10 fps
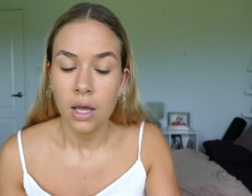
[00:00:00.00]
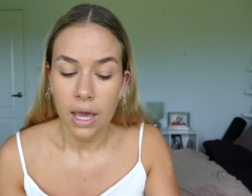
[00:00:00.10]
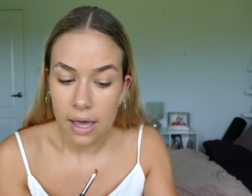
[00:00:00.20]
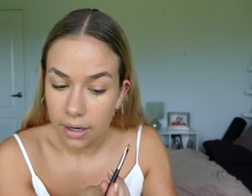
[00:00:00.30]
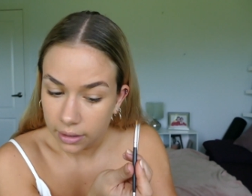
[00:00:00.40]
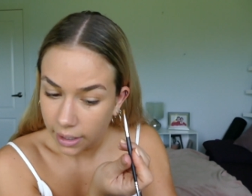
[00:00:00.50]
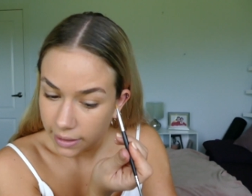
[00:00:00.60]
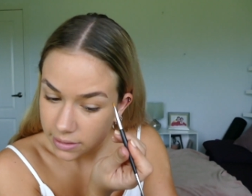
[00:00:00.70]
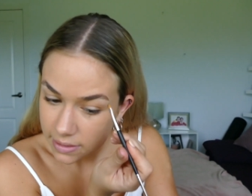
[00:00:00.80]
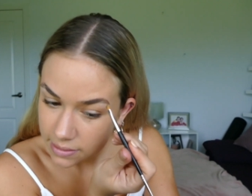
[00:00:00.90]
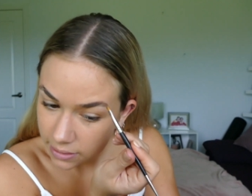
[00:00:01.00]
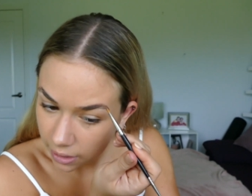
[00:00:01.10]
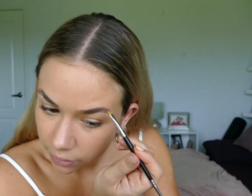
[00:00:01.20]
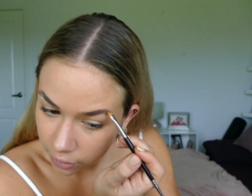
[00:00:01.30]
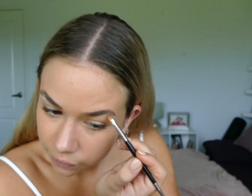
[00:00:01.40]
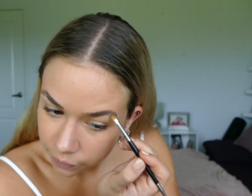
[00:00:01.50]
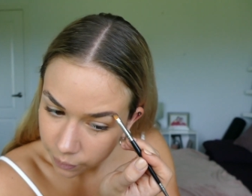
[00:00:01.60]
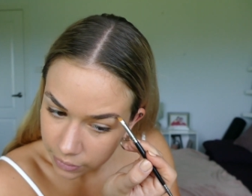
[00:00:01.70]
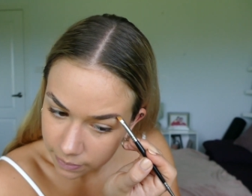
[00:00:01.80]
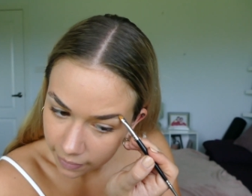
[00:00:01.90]
and I like to start off
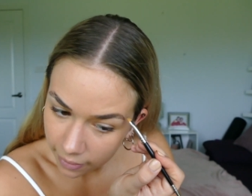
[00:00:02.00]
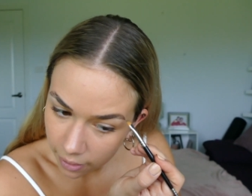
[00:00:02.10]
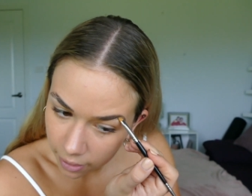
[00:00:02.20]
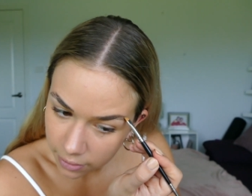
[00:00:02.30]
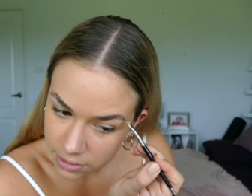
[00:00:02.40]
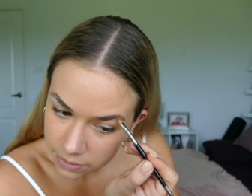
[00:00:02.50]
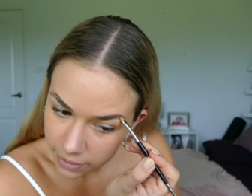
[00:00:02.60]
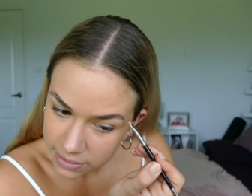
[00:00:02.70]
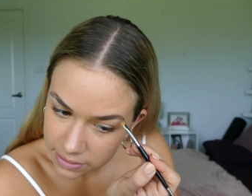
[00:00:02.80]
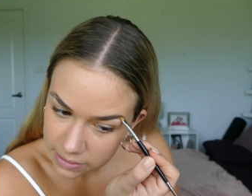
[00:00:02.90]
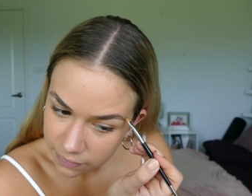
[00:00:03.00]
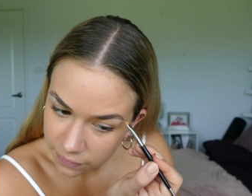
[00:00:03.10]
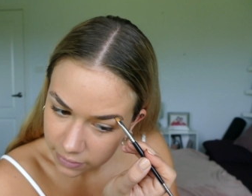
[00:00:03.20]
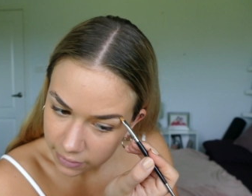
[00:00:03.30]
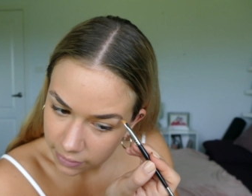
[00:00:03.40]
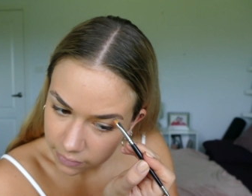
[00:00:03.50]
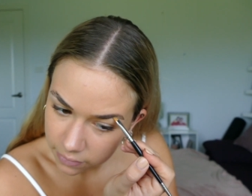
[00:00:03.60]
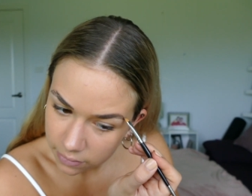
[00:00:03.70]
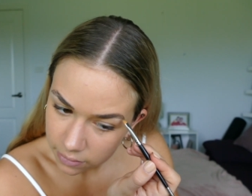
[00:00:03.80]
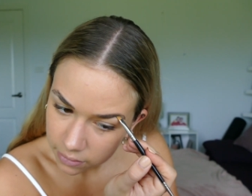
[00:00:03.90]
with my arch, so I just fill in